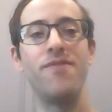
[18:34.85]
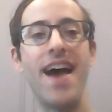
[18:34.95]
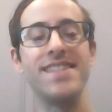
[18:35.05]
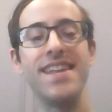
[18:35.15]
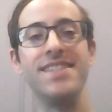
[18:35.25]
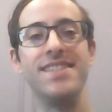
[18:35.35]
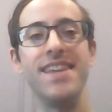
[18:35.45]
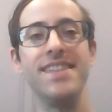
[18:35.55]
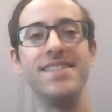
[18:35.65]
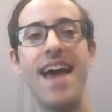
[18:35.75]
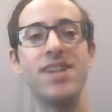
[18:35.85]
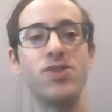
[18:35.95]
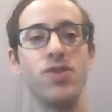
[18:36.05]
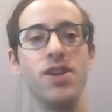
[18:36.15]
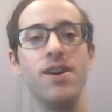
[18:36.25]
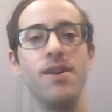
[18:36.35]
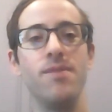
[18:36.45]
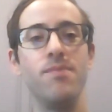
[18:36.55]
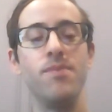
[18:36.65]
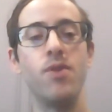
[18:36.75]
fast that it's actually
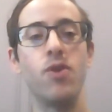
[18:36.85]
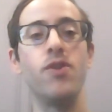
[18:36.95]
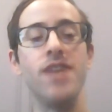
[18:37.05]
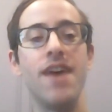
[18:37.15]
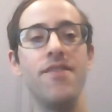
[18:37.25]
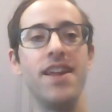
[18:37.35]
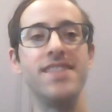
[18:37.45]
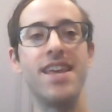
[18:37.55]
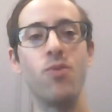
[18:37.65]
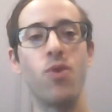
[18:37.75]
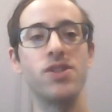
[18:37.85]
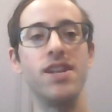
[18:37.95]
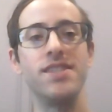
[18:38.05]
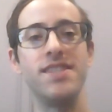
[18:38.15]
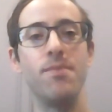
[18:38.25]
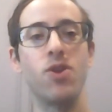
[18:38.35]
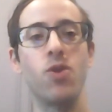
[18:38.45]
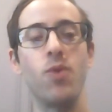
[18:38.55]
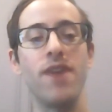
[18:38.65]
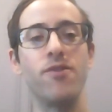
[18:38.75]
or there's evidence that it works in a
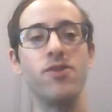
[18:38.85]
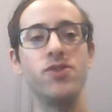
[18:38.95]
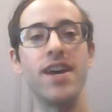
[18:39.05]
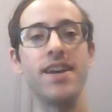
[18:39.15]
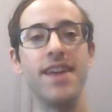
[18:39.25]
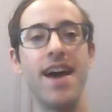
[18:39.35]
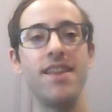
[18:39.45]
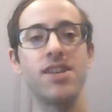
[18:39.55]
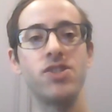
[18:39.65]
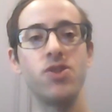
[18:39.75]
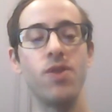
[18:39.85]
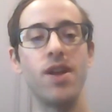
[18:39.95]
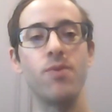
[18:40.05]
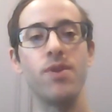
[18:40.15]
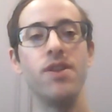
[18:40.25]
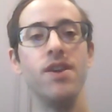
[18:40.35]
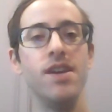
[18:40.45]
similar way for psychedelics. So like with